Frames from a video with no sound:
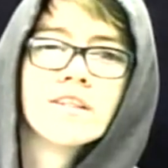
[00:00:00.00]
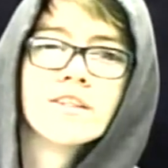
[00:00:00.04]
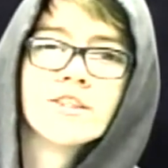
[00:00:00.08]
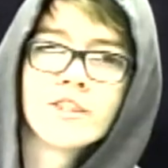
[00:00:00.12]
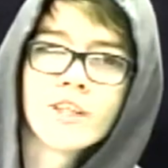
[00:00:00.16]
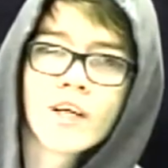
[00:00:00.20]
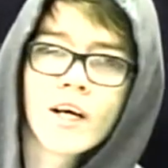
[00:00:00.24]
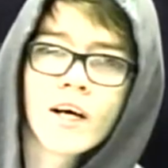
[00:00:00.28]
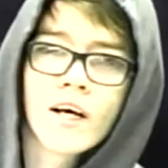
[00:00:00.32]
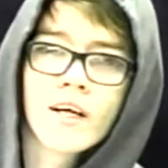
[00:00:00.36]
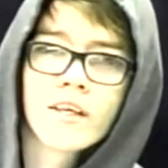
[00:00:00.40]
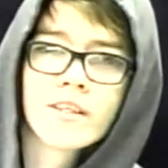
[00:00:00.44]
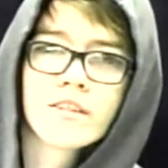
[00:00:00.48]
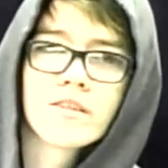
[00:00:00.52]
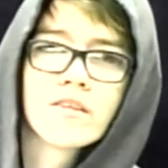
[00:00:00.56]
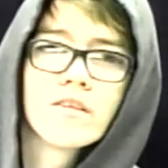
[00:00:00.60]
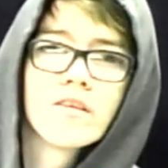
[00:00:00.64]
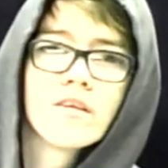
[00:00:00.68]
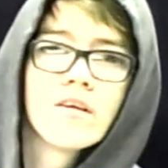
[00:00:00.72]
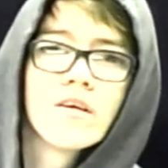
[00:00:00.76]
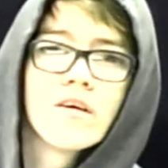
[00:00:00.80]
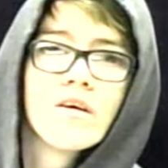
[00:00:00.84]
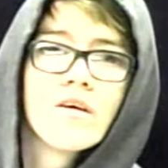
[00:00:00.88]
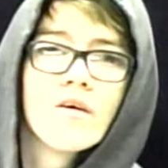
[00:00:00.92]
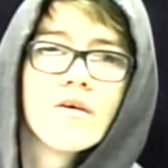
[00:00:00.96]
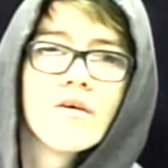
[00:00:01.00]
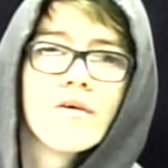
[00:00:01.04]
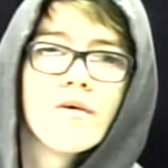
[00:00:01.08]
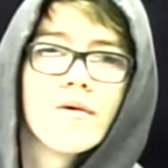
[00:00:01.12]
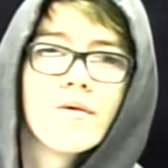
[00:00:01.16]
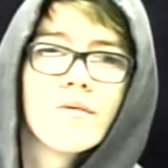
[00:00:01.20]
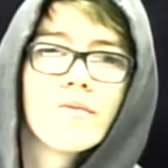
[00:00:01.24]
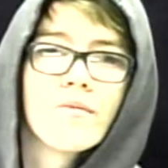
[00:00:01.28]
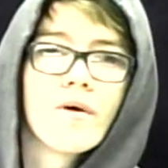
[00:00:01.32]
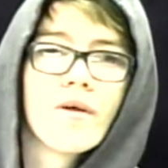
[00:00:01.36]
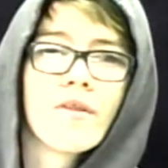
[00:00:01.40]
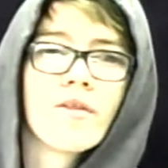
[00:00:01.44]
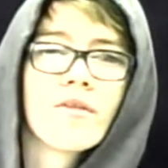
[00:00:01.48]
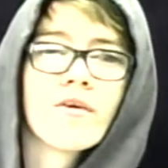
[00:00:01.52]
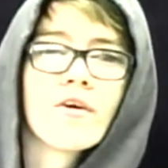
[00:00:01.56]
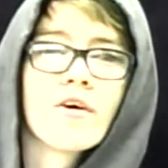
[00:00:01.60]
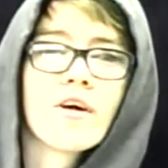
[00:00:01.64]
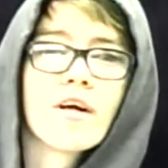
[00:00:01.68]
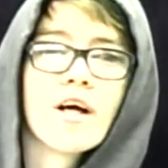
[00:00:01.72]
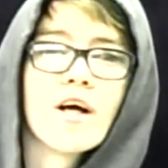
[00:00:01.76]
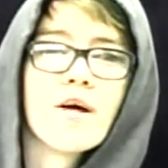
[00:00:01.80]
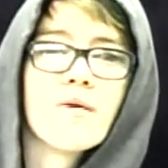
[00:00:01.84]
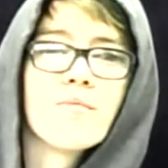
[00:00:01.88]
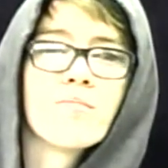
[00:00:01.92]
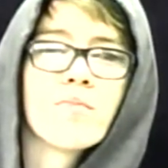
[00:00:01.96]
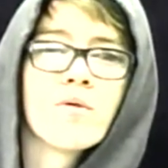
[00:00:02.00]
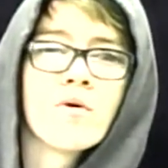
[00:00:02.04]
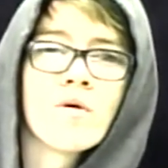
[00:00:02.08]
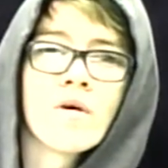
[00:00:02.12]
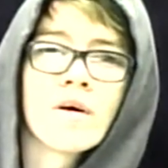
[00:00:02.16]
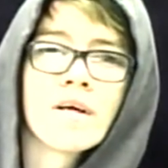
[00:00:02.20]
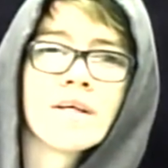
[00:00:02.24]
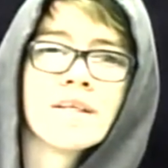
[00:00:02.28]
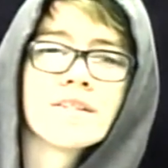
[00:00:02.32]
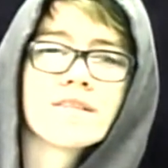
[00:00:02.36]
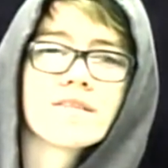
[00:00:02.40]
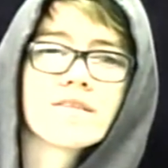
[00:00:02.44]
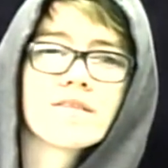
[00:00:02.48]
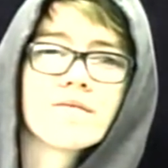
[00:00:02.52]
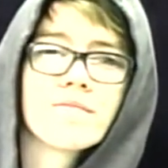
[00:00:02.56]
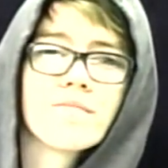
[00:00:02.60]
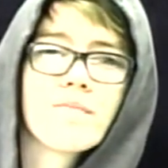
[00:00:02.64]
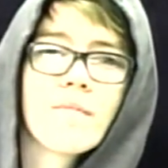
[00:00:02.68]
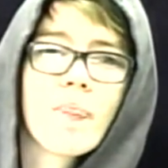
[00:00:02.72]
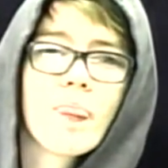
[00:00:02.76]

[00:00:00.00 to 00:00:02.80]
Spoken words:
Jazz with 38 points,